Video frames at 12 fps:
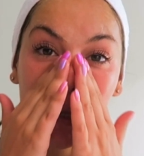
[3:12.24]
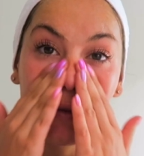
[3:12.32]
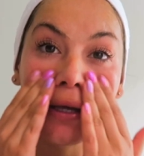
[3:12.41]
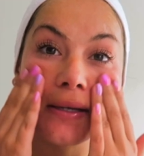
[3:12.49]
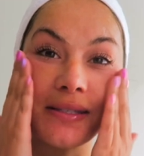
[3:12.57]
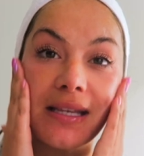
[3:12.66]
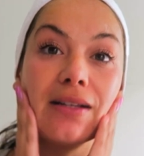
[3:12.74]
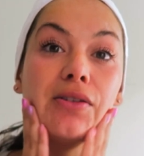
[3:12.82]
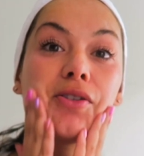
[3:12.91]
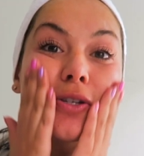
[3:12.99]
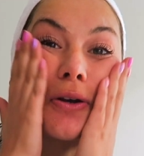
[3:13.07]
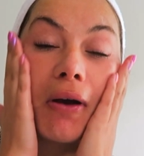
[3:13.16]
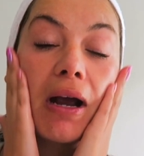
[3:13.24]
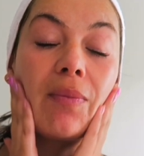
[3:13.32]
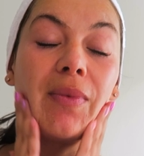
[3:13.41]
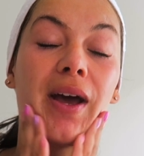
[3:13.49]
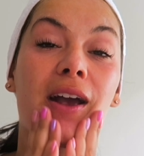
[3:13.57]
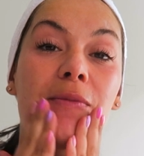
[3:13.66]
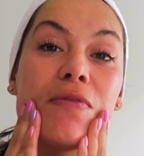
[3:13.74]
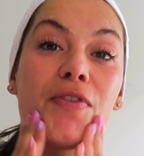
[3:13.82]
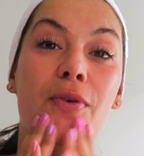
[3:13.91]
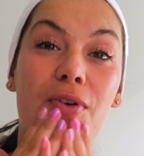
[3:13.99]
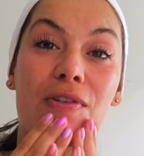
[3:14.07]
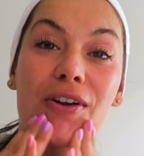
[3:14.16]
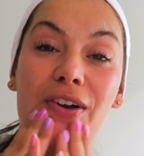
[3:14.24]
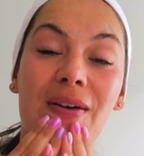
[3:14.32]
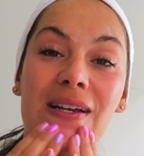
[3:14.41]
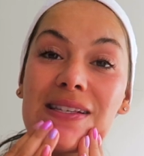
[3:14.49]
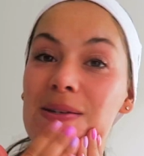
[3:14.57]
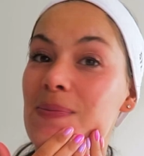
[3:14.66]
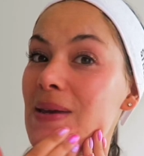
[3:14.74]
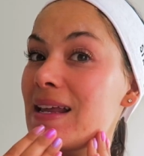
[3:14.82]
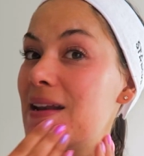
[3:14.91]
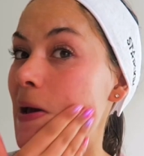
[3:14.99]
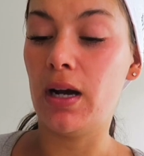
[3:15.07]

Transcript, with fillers: that's the Instagram name if you want to request to be in it.